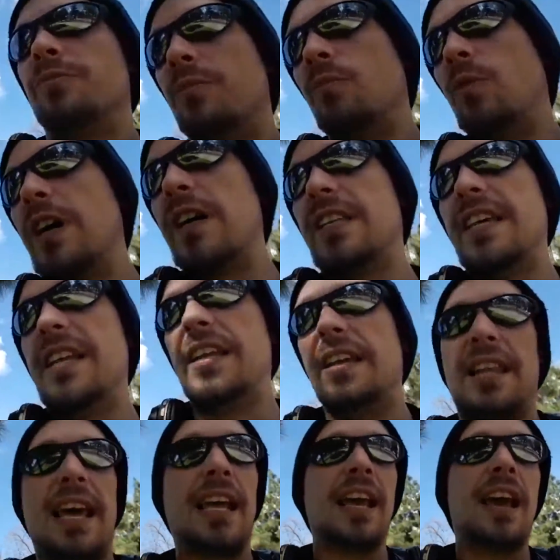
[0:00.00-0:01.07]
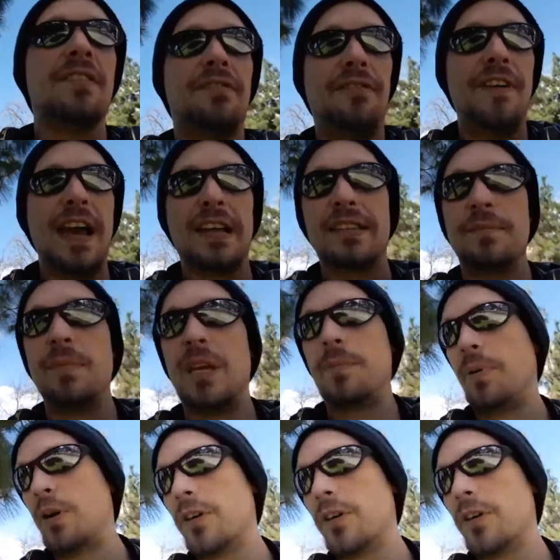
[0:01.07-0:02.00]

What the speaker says: where it didn't affect me